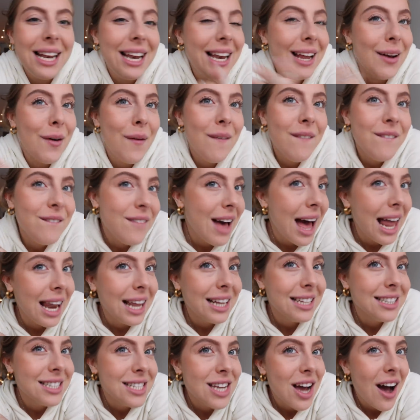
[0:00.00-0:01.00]
a little
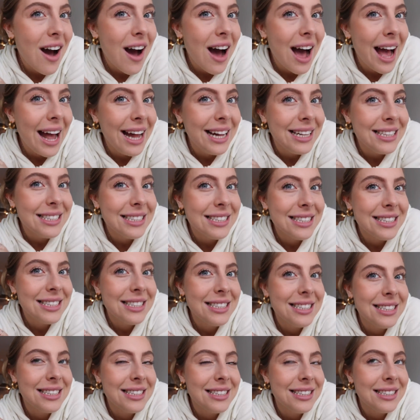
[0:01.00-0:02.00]
Valentine's
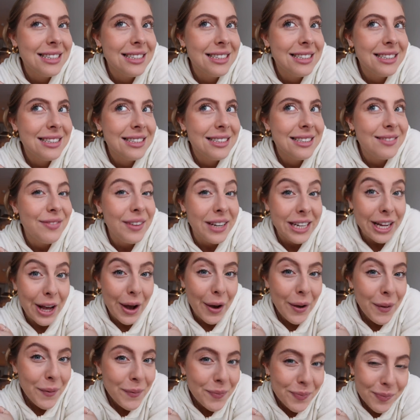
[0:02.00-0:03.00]

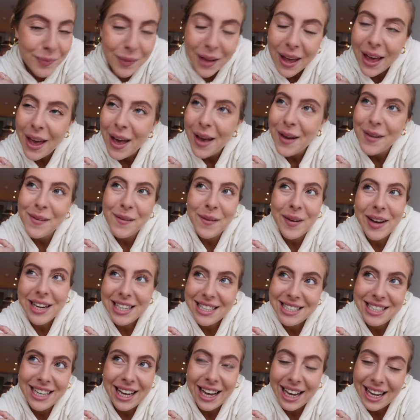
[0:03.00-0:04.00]
video,
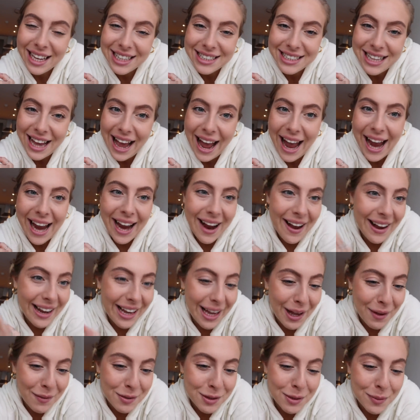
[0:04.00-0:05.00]
which is a
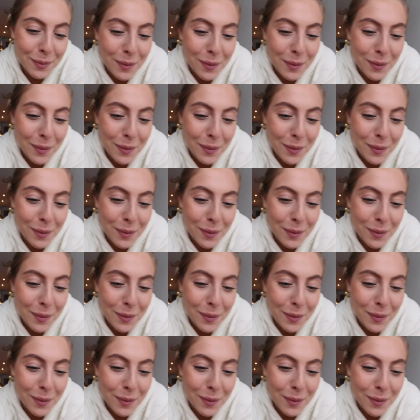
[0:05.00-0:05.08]
gift